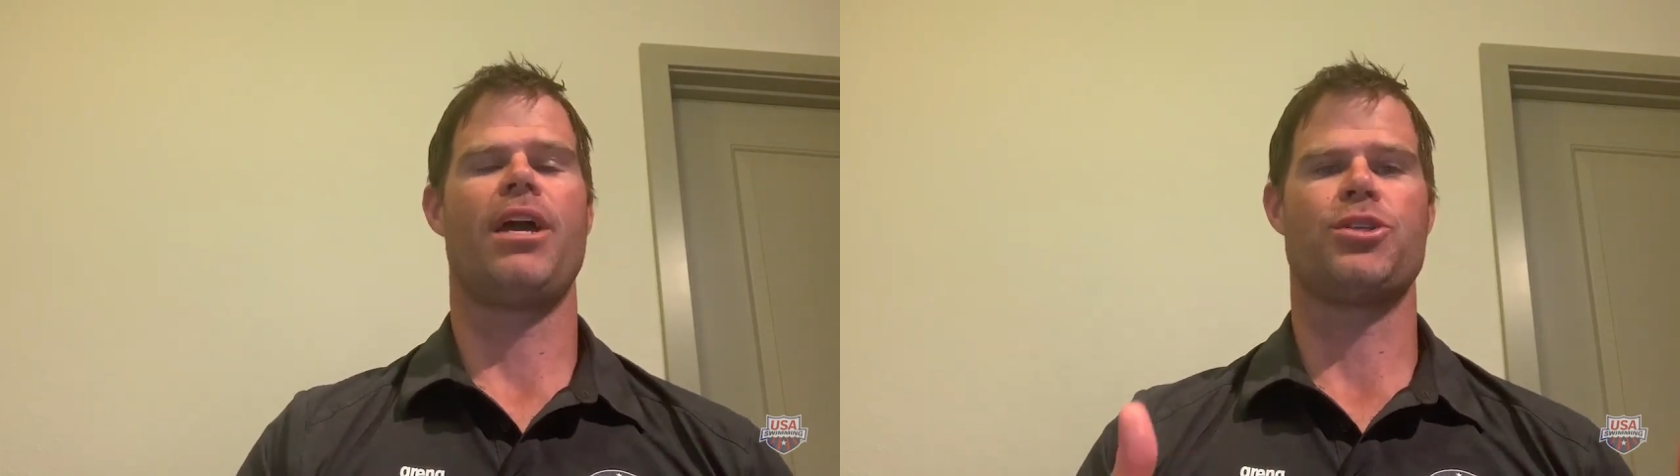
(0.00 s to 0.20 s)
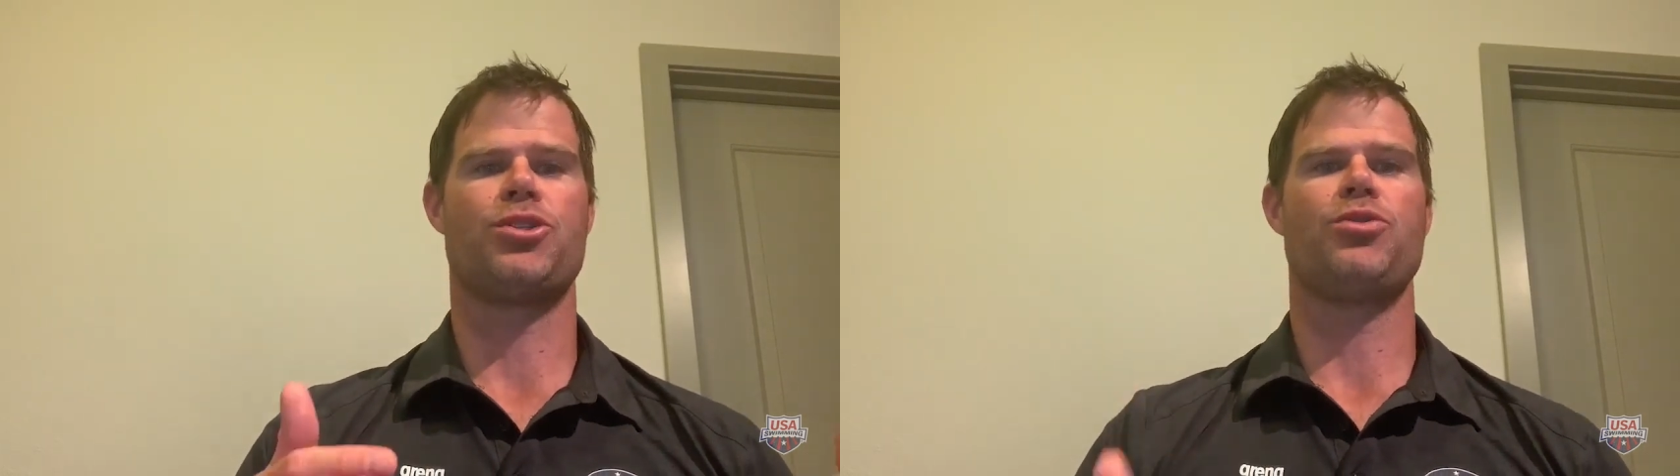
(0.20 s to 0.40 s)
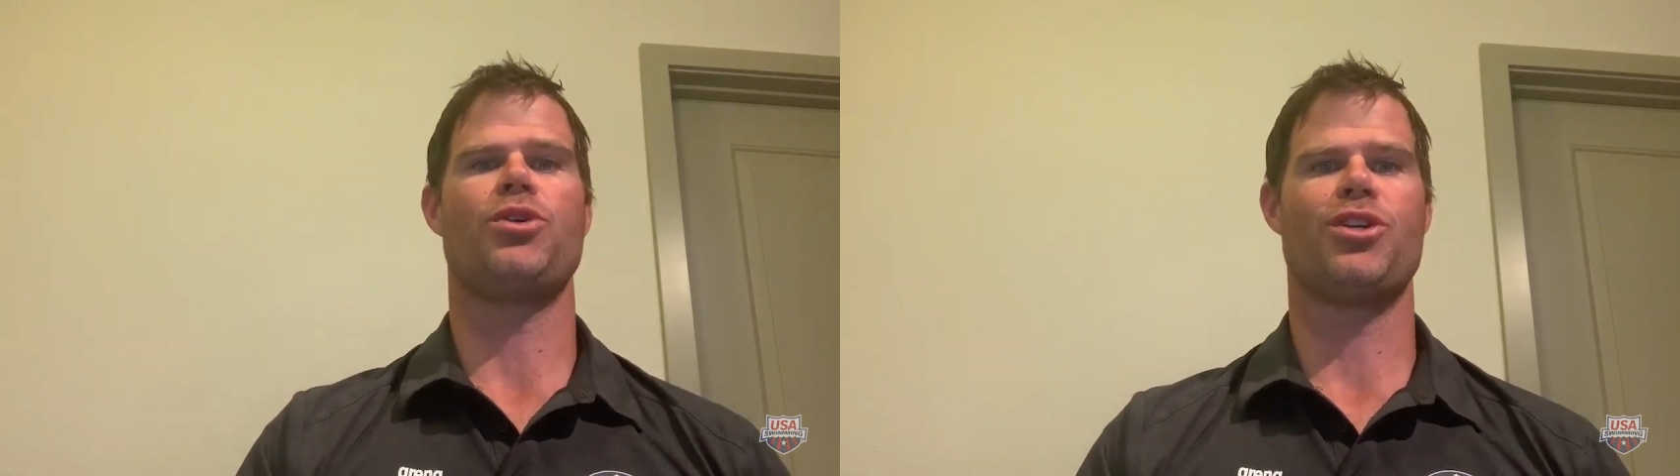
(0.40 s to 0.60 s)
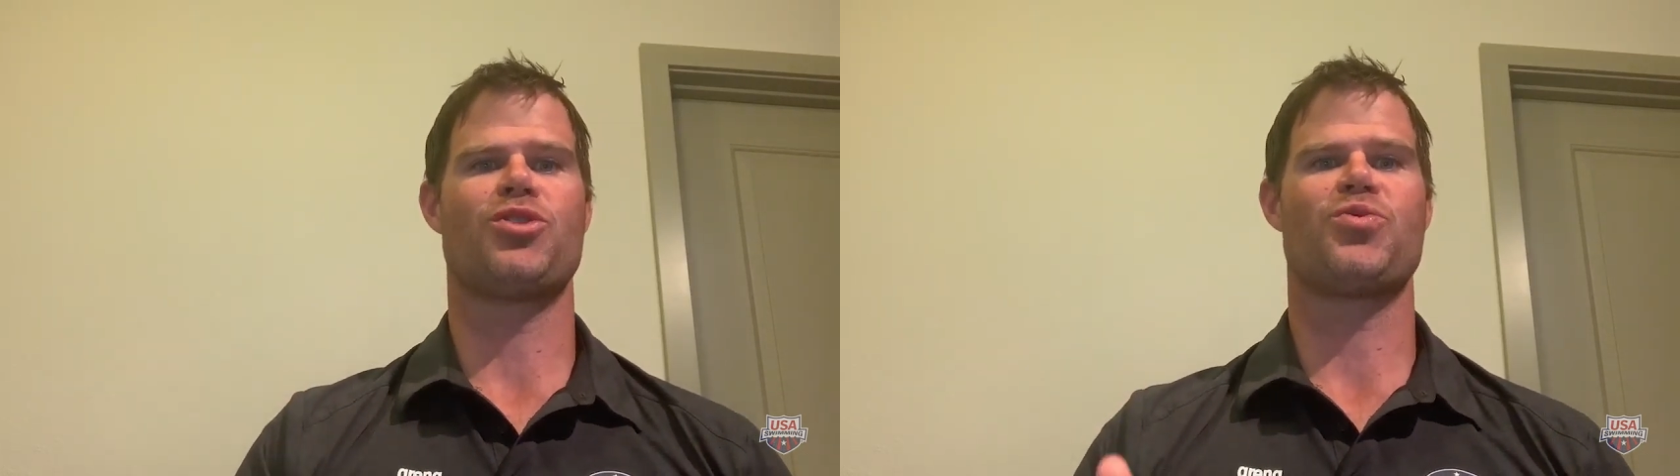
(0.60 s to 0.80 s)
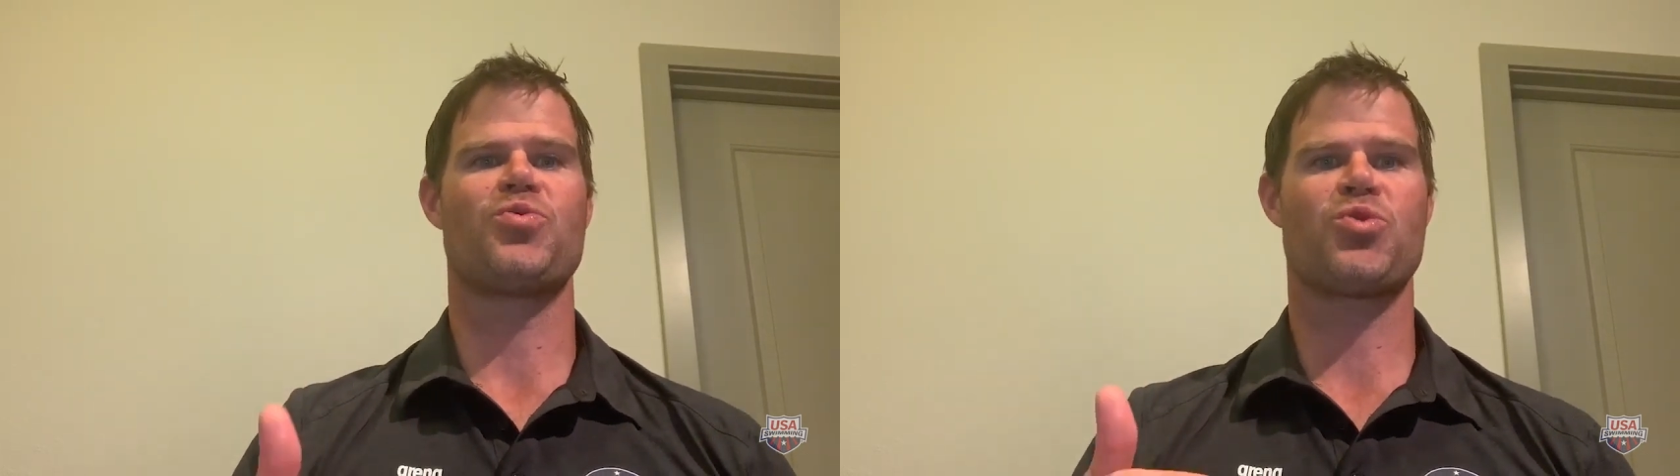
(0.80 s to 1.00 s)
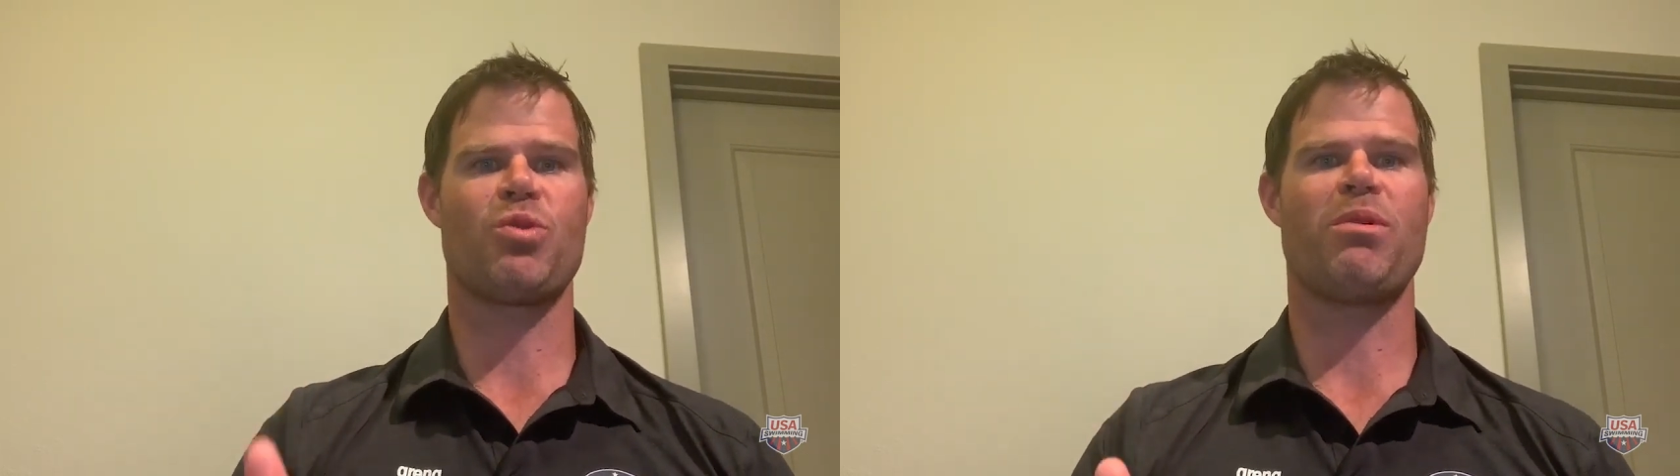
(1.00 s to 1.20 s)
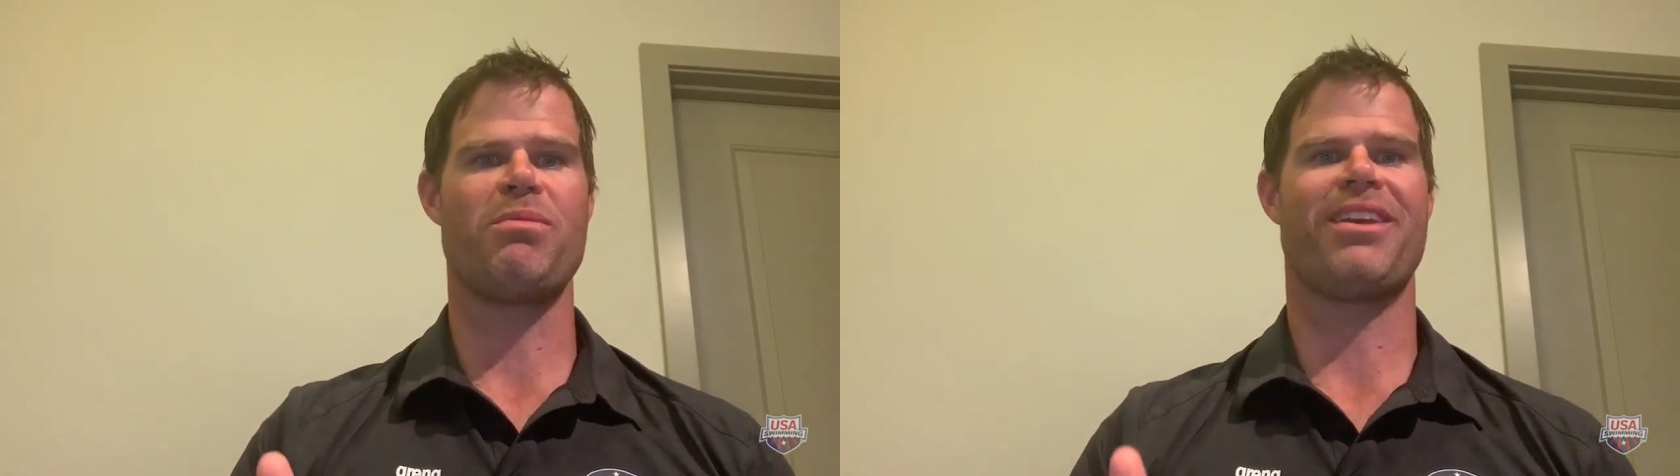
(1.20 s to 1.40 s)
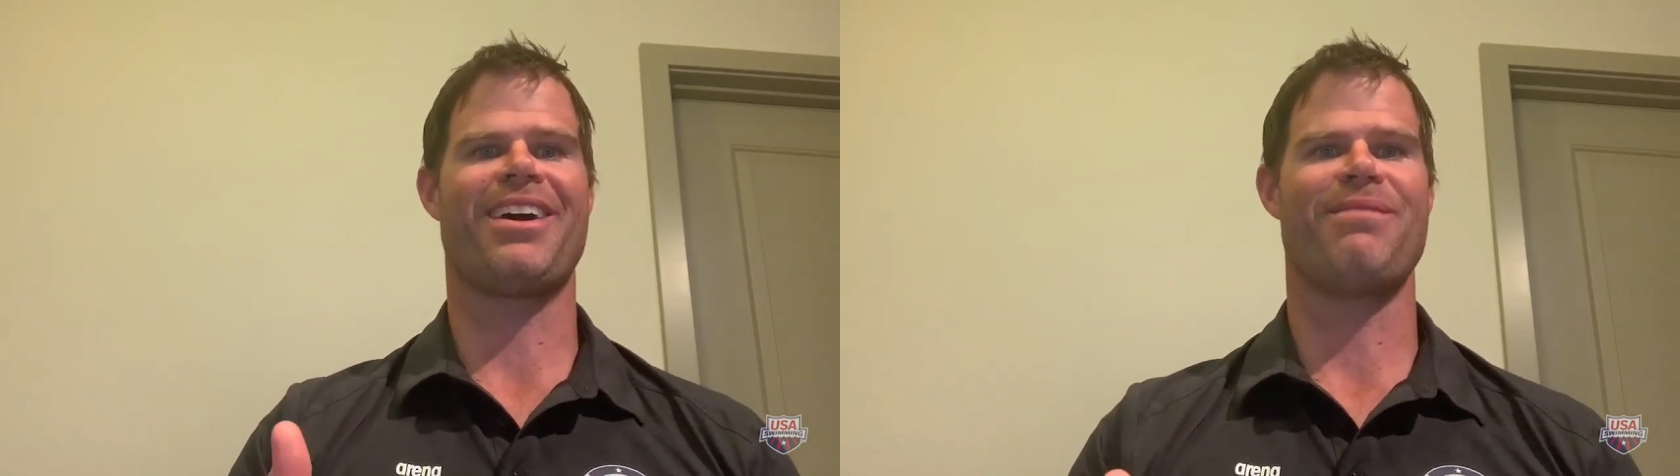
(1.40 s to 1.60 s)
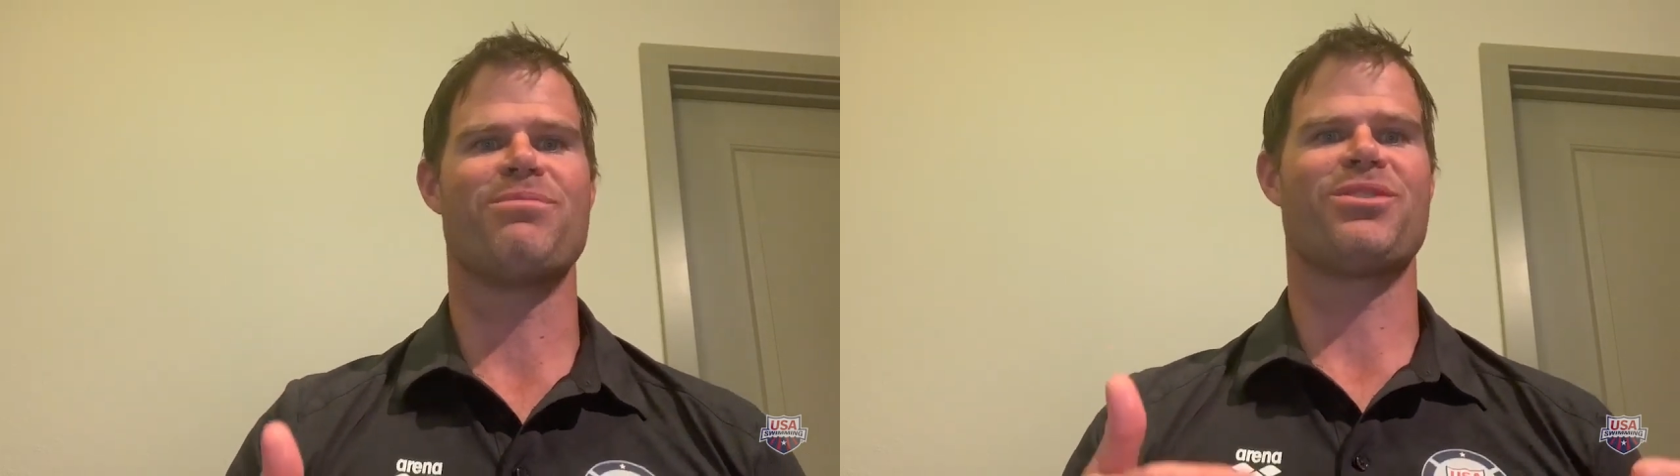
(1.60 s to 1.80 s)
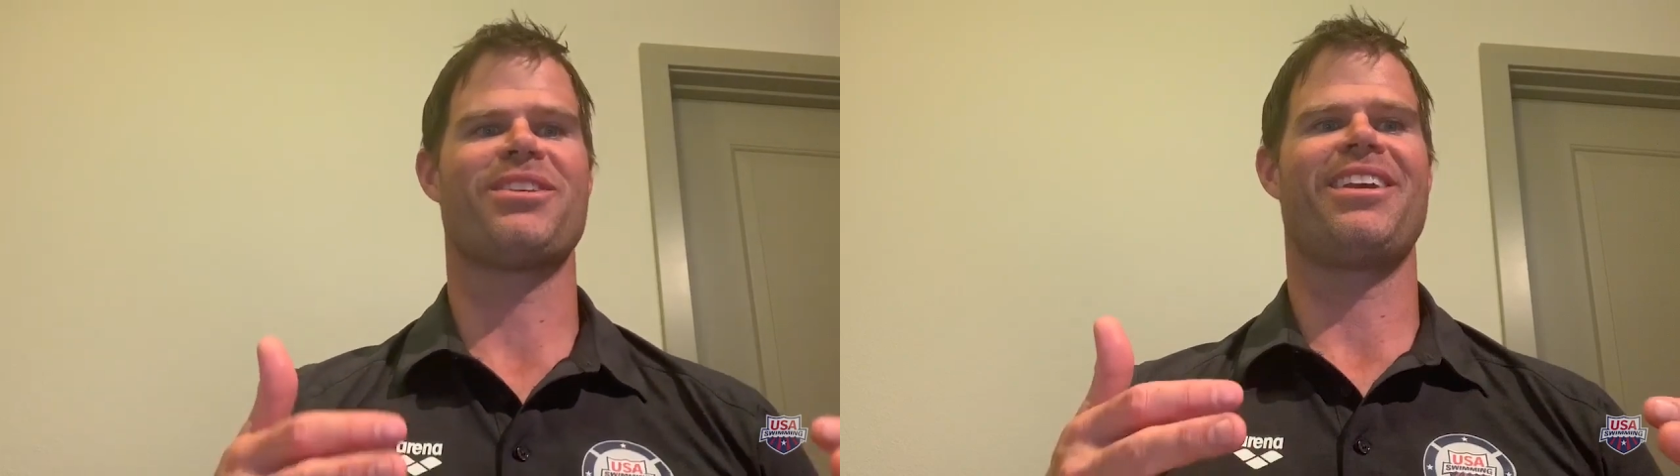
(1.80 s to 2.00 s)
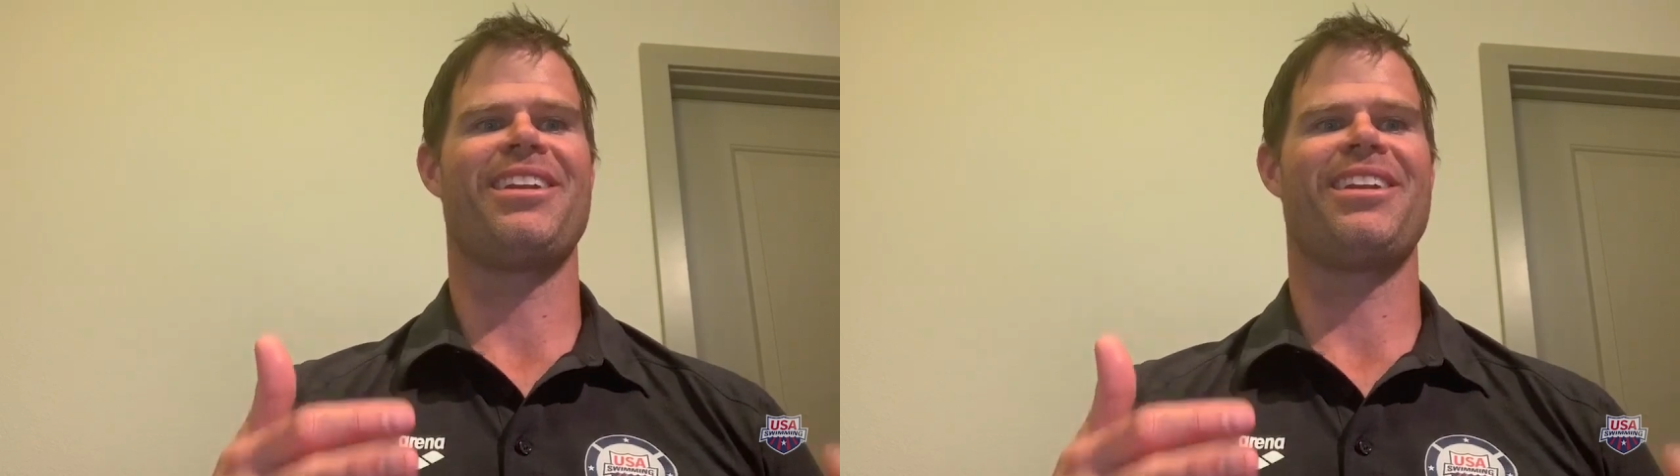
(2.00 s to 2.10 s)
as soon as swimming becomes